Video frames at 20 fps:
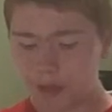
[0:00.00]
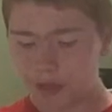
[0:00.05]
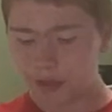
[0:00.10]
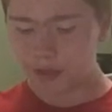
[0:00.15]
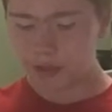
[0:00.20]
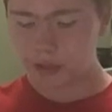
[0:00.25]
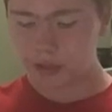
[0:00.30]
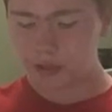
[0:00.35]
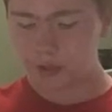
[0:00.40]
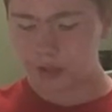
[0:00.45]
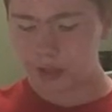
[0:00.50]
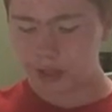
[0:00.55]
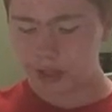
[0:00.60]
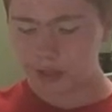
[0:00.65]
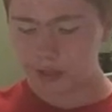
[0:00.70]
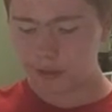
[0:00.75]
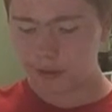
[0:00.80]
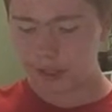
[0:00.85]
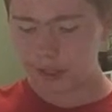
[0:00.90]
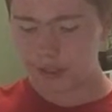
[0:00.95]
So
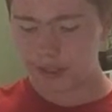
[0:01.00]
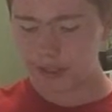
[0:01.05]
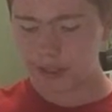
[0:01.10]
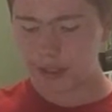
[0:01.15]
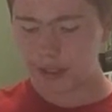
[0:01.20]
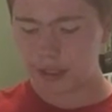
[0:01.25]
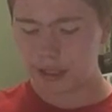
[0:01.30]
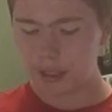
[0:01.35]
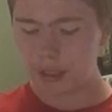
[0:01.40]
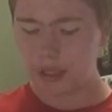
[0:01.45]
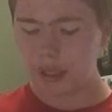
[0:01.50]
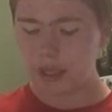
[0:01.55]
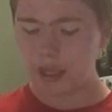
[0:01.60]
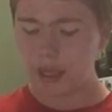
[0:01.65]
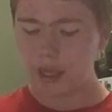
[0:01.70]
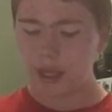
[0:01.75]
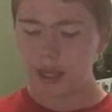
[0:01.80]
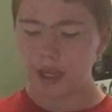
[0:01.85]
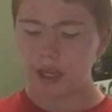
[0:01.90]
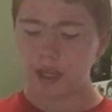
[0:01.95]
as you can see,
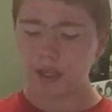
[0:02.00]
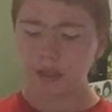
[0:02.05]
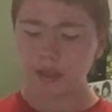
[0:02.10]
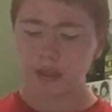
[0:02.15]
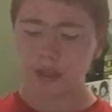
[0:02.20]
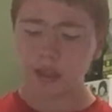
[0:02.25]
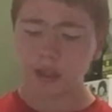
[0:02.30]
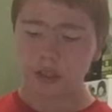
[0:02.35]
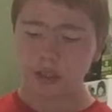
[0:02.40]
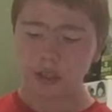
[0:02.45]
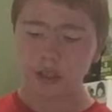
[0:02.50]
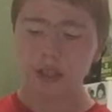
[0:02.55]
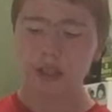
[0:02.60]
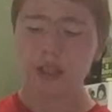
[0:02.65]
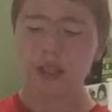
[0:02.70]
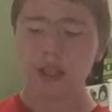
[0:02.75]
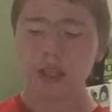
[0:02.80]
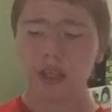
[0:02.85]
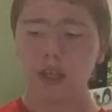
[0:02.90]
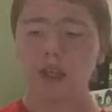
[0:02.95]
it looks
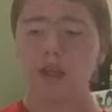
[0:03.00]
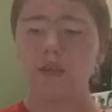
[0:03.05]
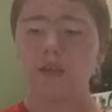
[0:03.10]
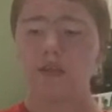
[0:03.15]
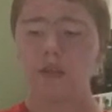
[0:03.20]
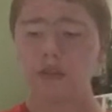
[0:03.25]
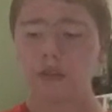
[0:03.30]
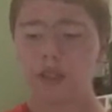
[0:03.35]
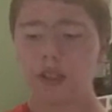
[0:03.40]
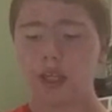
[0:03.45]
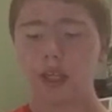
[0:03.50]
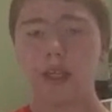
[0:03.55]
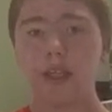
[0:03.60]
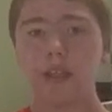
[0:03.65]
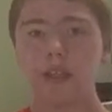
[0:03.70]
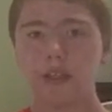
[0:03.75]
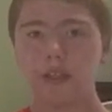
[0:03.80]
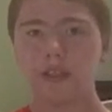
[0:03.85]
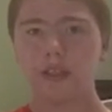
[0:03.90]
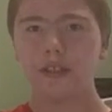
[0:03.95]
a little
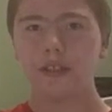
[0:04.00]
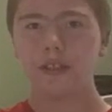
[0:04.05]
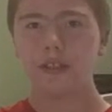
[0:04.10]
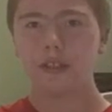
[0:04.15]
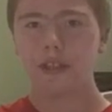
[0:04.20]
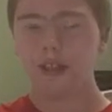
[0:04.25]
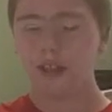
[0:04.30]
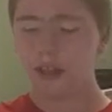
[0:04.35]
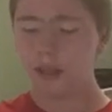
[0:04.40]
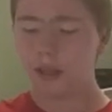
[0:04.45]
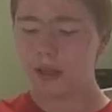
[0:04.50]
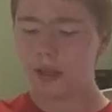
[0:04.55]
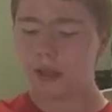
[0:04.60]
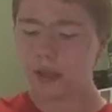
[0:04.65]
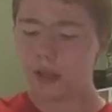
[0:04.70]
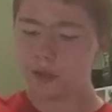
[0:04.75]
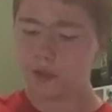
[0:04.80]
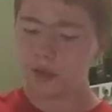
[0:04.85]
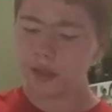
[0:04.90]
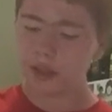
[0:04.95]
like
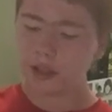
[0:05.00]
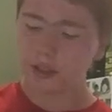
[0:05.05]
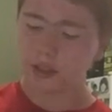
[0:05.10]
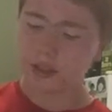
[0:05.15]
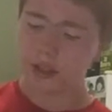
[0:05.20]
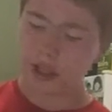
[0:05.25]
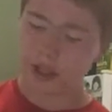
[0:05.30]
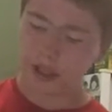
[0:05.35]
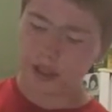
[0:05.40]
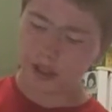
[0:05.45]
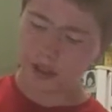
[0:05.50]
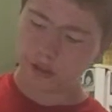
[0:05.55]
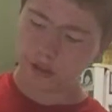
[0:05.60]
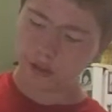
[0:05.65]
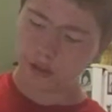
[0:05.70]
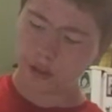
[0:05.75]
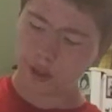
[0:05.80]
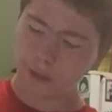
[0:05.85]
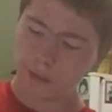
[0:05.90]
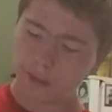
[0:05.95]
liquid, like it
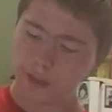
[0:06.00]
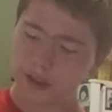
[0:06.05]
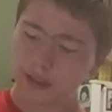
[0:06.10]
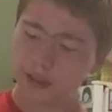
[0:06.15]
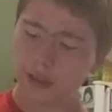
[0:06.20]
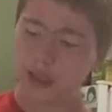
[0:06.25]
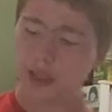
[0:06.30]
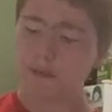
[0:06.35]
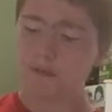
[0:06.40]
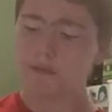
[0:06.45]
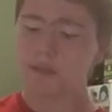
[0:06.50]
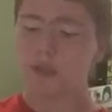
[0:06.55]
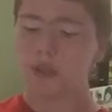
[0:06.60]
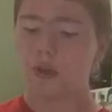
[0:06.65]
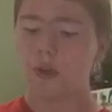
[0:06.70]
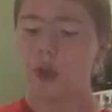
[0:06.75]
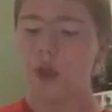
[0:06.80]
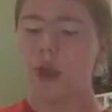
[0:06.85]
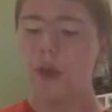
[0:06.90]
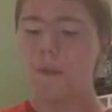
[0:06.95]
drips and stuff.
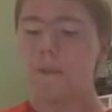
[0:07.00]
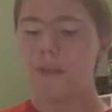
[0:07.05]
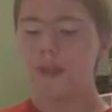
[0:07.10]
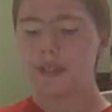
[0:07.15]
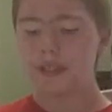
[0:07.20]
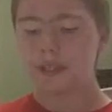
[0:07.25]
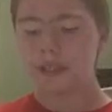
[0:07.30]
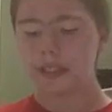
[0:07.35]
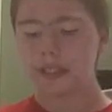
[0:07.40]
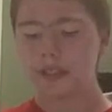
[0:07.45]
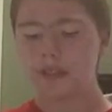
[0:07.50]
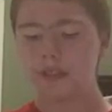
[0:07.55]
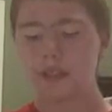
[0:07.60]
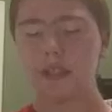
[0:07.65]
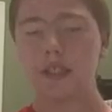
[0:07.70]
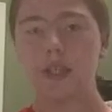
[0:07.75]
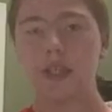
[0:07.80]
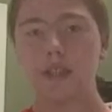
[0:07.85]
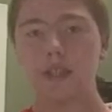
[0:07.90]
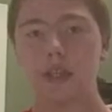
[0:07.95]
But it still
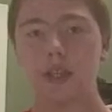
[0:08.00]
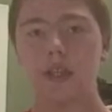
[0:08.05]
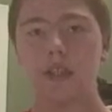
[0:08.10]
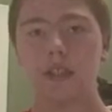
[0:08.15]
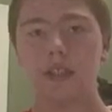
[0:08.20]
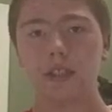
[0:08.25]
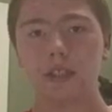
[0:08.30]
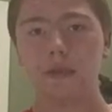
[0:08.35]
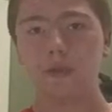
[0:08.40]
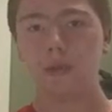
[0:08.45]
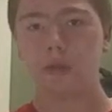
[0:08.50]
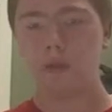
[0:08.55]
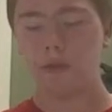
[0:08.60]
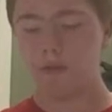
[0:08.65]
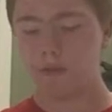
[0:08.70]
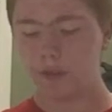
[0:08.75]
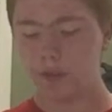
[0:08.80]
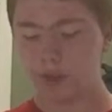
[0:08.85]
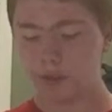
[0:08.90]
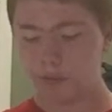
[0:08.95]
stays on the spoon
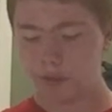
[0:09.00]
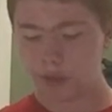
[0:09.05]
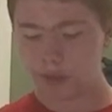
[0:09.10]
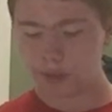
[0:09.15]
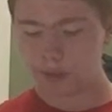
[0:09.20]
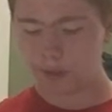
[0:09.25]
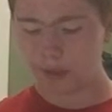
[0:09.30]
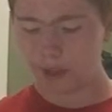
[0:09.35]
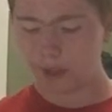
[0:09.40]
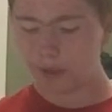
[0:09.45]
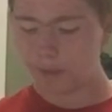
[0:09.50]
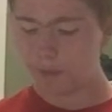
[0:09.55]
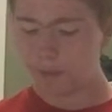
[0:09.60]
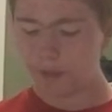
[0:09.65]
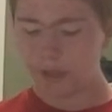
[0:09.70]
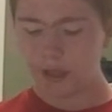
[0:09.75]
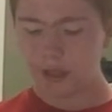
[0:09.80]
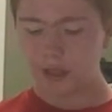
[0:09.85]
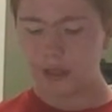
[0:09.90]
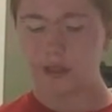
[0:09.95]
for the most part,
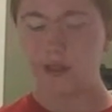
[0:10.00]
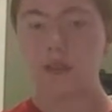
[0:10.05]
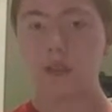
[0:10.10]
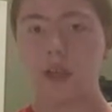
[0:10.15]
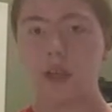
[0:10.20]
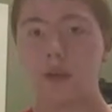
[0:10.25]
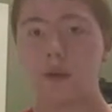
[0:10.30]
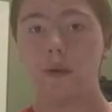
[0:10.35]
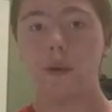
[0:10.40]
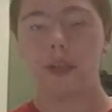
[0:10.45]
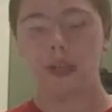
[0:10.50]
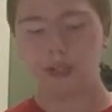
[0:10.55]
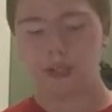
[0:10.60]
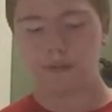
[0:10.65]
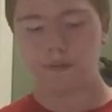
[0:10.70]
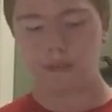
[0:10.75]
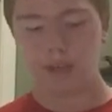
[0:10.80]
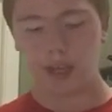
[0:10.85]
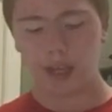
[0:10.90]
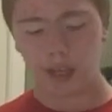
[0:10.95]
so
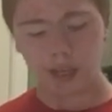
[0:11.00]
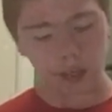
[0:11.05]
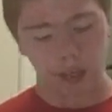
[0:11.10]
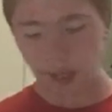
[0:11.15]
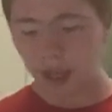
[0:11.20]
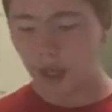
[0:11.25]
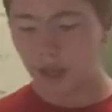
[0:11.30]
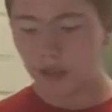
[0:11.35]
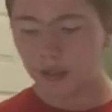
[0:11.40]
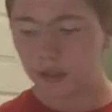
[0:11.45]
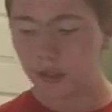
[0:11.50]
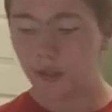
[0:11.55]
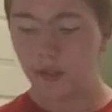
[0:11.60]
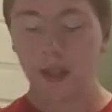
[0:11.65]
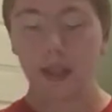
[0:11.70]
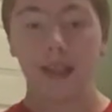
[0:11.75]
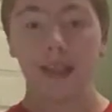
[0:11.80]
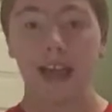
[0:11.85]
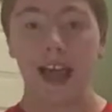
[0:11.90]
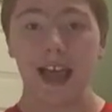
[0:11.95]
it's fine. So
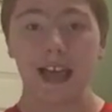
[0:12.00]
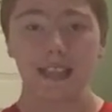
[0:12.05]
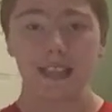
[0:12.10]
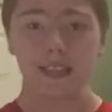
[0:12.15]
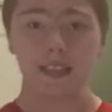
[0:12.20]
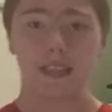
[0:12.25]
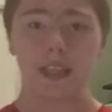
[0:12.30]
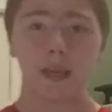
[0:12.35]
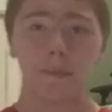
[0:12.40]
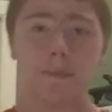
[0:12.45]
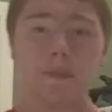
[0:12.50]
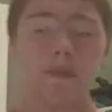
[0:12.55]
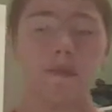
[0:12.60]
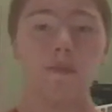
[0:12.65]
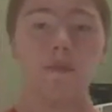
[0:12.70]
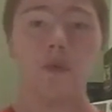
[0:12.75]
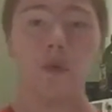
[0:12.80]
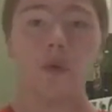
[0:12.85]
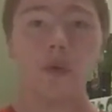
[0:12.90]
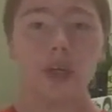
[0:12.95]
the last step
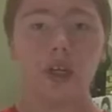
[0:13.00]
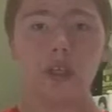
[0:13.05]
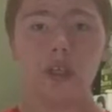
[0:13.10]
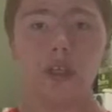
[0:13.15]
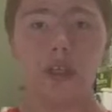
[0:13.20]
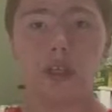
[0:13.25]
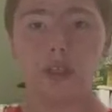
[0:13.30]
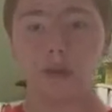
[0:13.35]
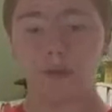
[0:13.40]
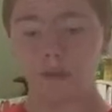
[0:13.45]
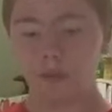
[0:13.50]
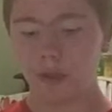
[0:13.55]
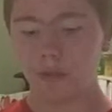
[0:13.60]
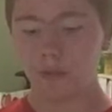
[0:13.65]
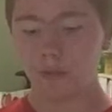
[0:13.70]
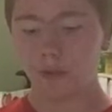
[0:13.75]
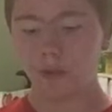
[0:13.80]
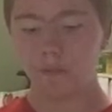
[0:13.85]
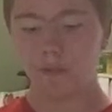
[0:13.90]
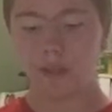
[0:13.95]
before we
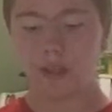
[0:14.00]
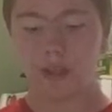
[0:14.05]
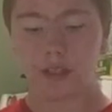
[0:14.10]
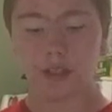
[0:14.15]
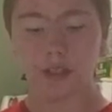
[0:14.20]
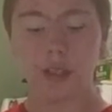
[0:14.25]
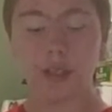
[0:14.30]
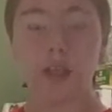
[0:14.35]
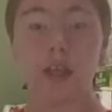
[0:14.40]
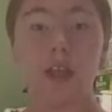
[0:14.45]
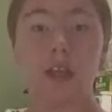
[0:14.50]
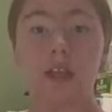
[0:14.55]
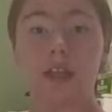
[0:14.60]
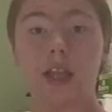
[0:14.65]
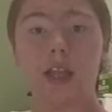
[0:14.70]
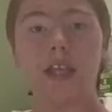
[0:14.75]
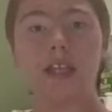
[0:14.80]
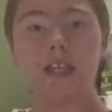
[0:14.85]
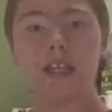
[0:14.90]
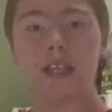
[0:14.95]
move on to
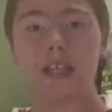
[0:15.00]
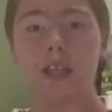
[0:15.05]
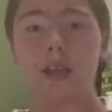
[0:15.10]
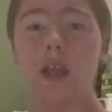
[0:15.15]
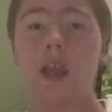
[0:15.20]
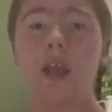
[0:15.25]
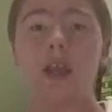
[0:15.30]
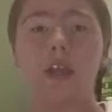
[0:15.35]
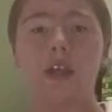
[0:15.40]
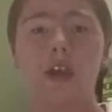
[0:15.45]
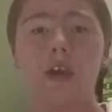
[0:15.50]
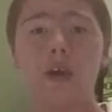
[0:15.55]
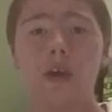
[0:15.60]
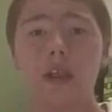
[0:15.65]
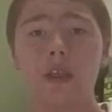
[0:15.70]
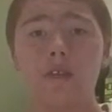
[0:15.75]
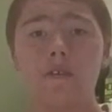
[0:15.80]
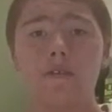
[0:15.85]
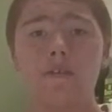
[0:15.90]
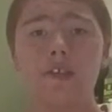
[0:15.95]
letting it go
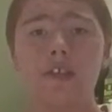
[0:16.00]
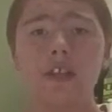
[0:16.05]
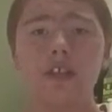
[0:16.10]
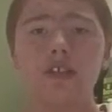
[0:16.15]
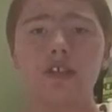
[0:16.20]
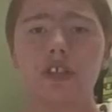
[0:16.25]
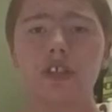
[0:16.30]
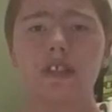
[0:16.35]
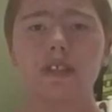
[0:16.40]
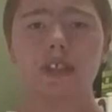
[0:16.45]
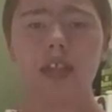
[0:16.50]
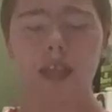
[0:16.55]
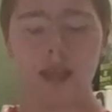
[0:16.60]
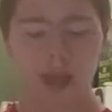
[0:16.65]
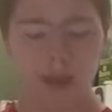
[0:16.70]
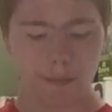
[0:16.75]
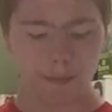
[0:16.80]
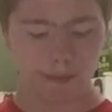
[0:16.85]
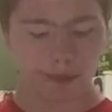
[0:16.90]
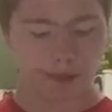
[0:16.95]
in the fridge and
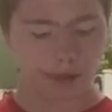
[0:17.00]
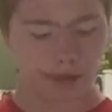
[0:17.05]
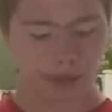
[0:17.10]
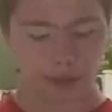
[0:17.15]
set up is